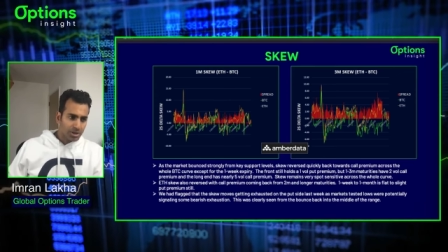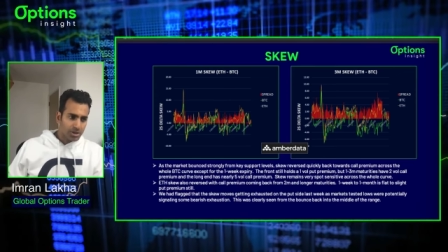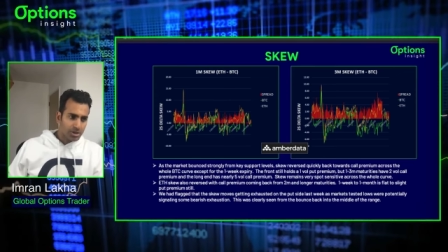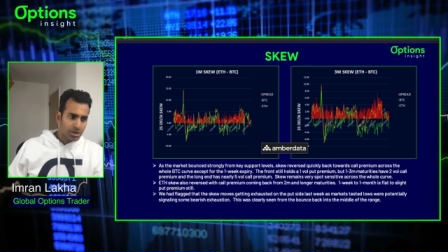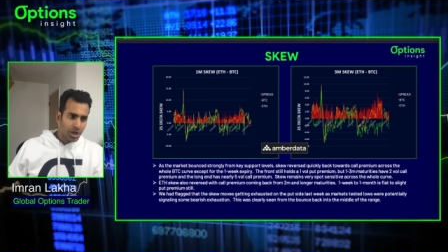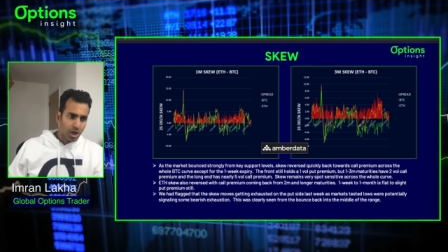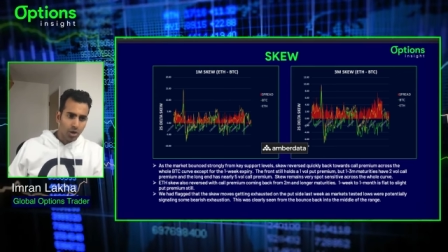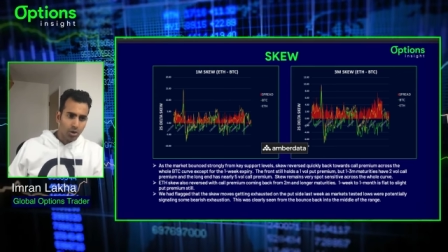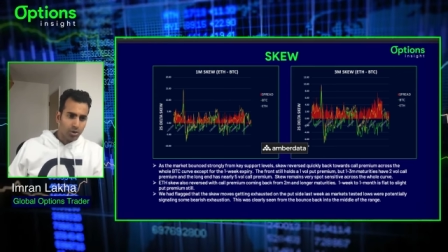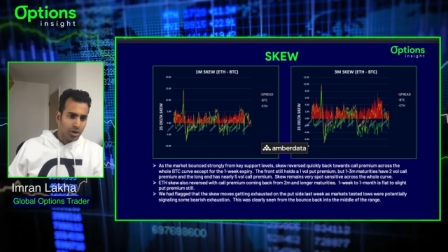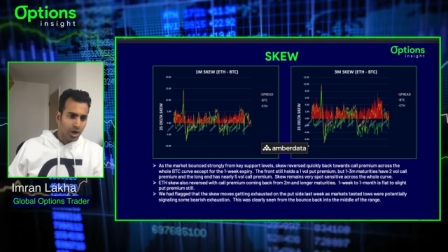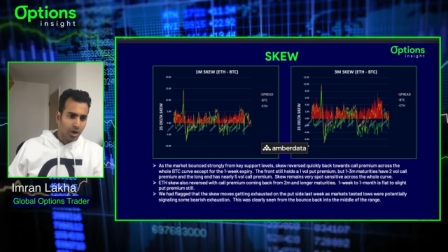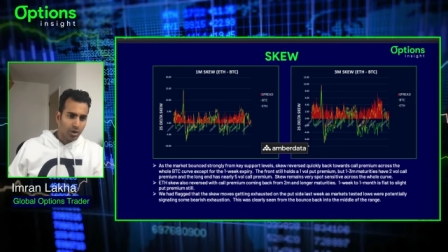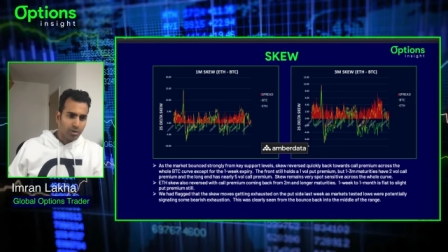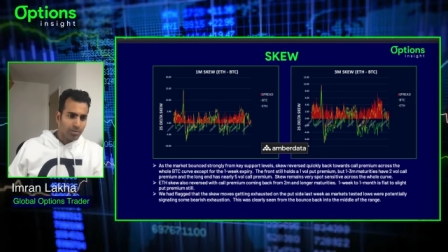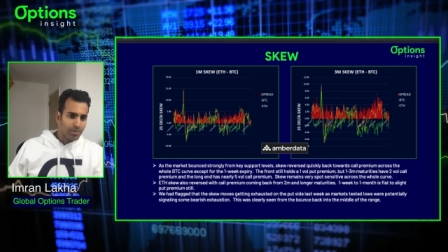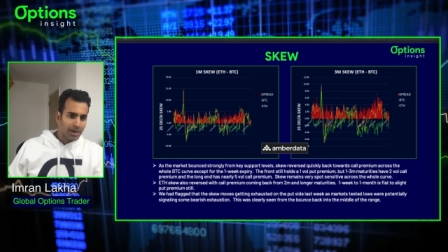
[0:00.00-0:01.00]
So, you
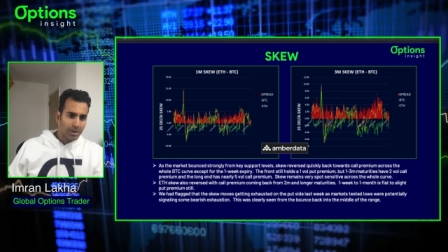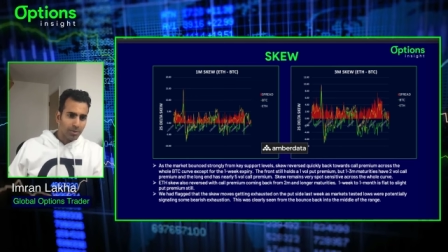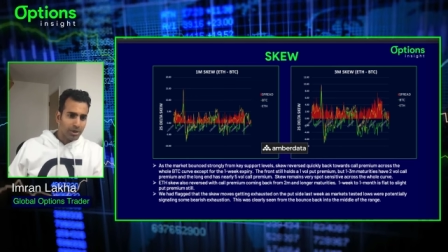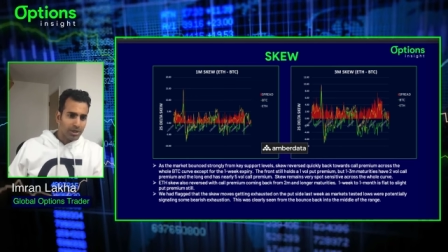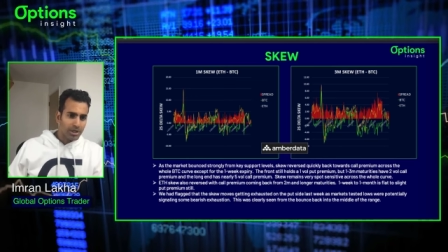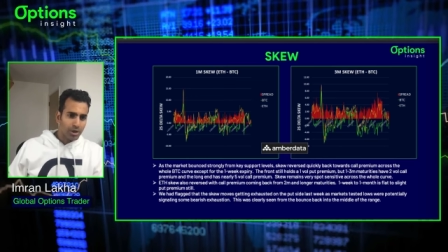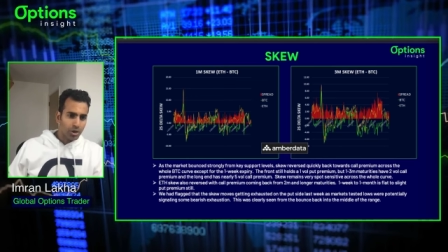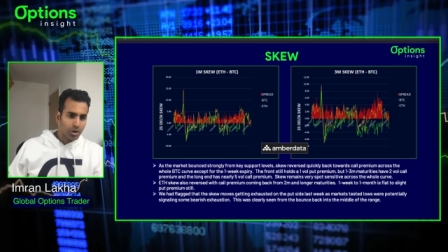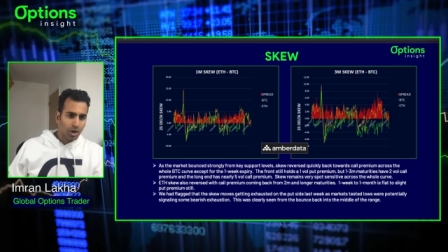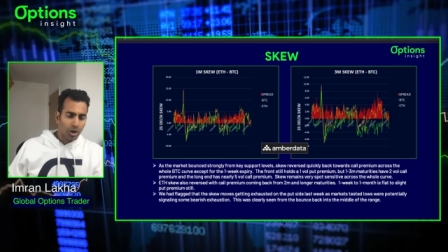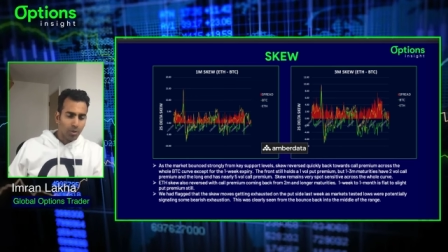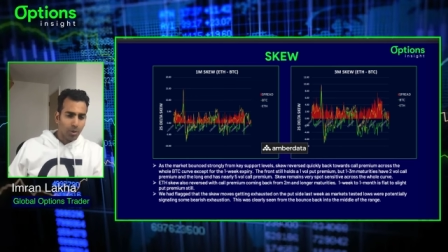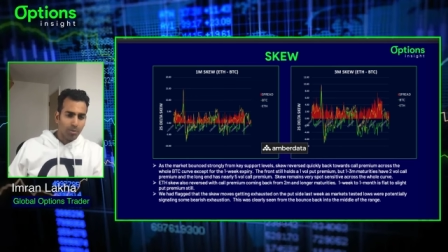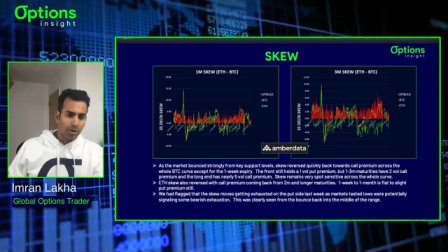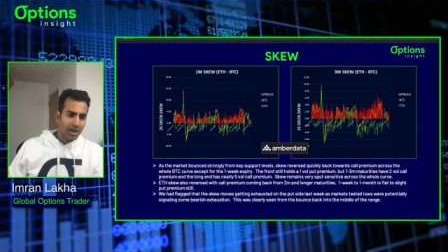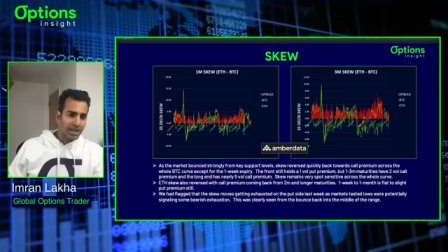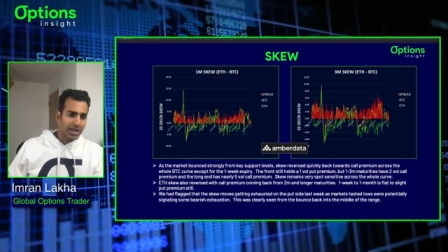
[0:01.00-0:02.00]
know, the minute we look like
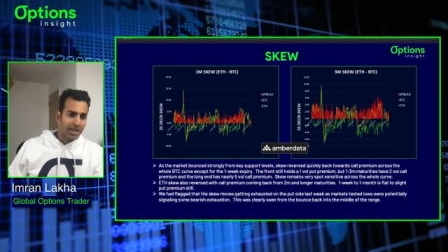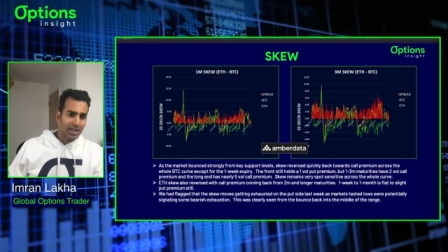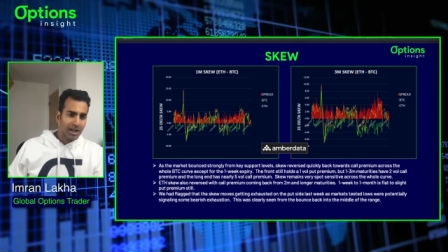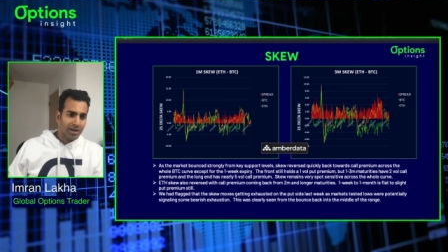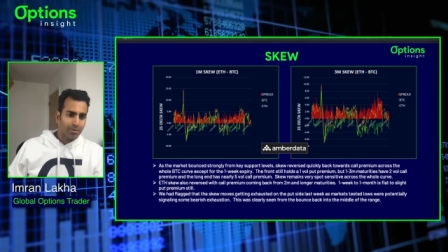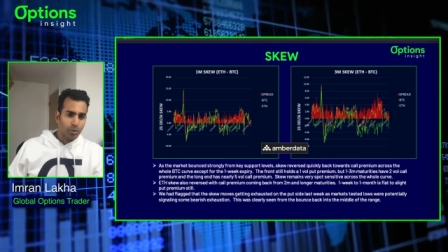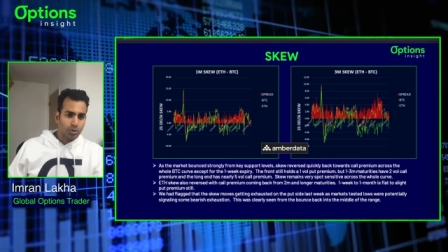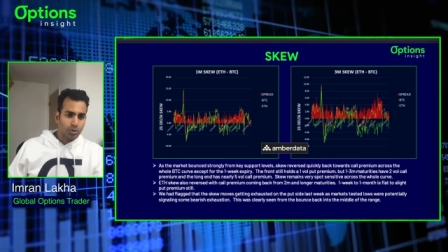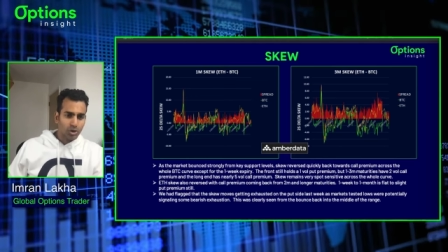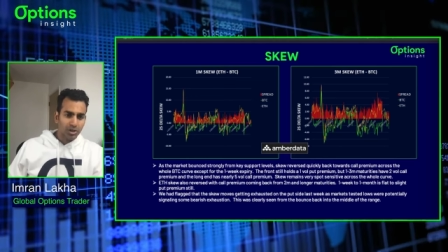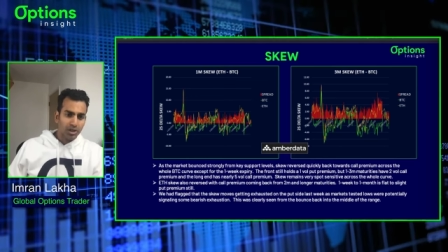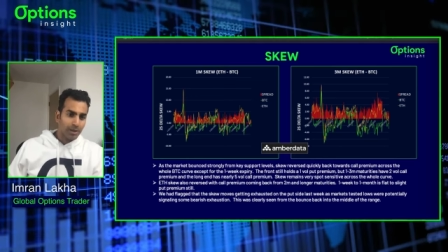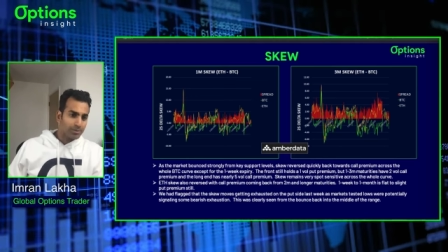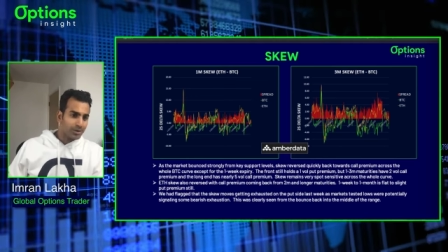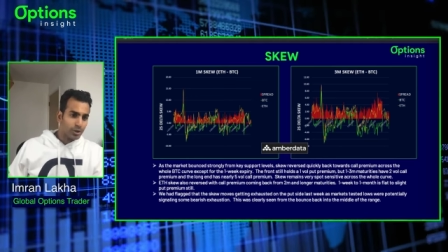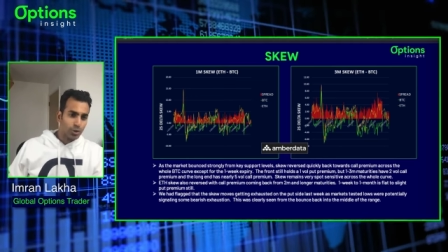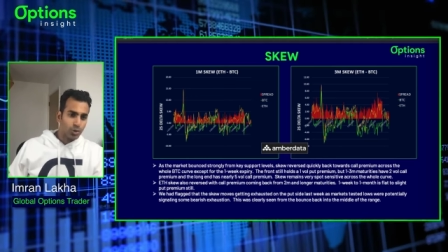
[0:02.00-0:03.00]
we're breaking levels on the
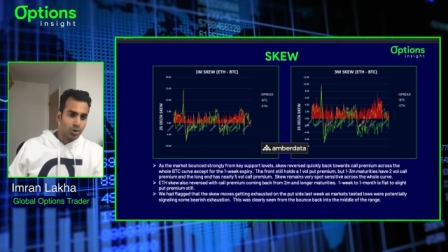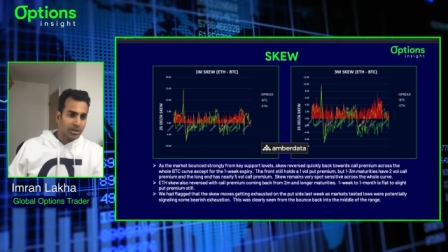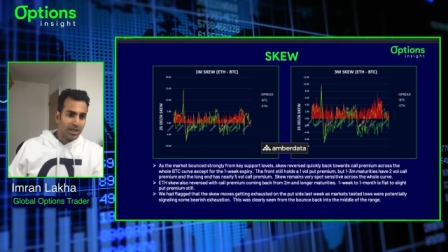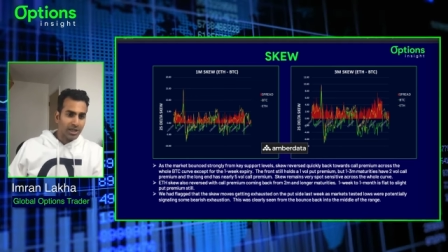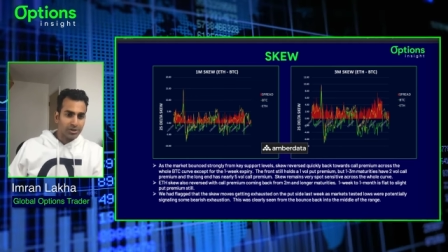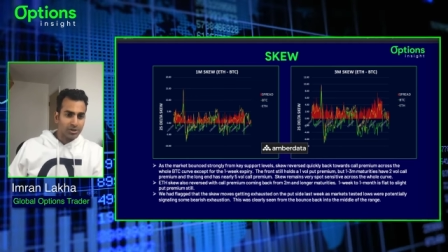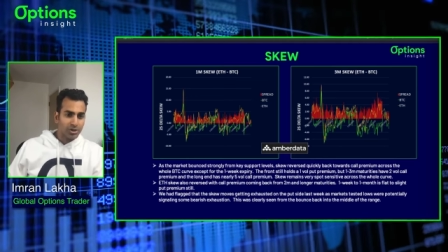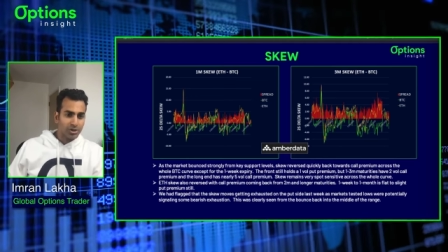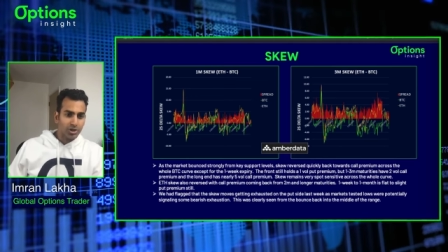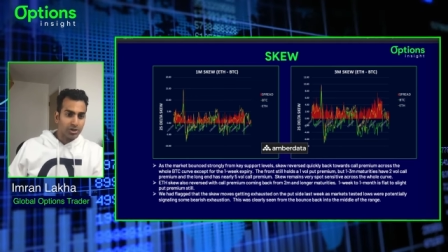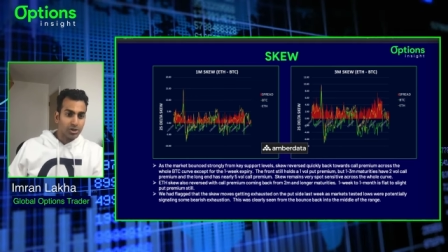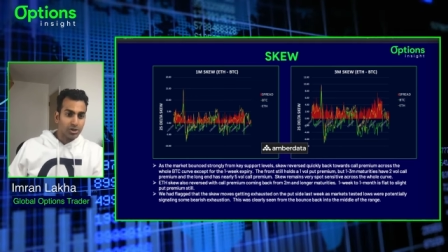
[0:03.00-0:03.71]
upside or the downside,